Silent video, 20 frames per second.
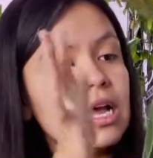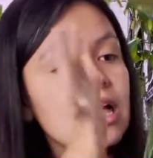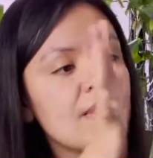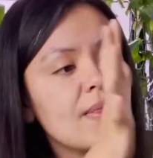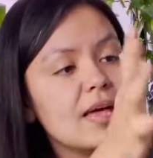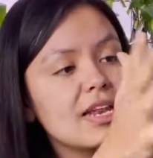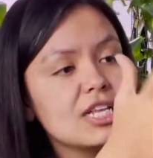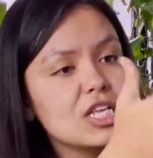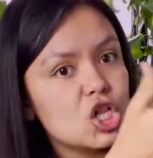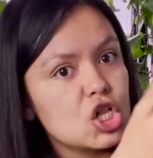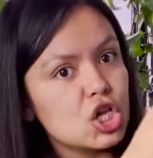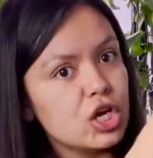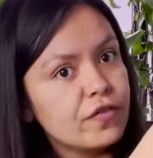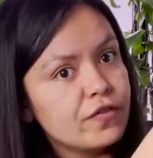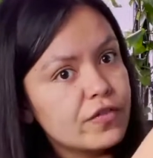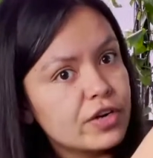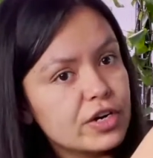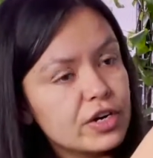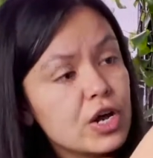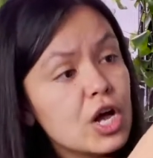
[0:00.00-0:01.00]
that it
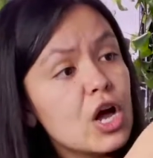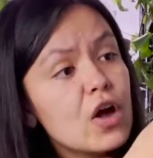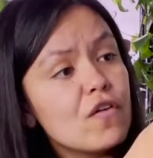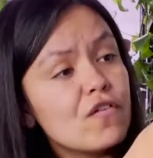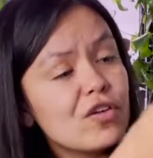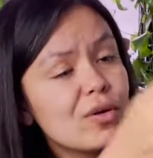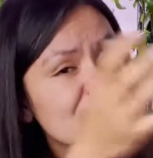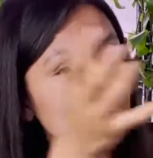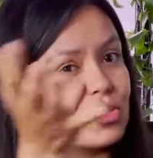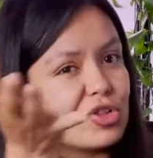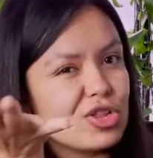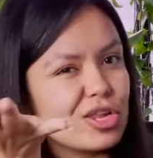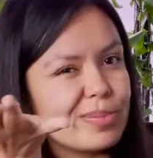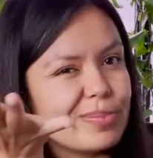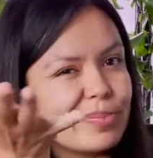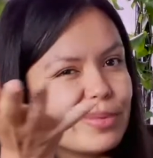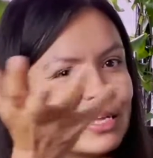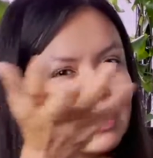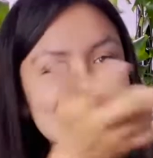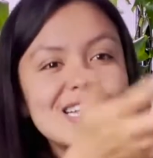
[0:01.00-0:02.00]
suffered from the
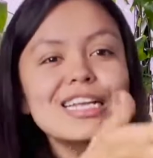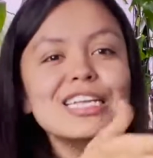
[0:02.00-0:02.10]
shipment.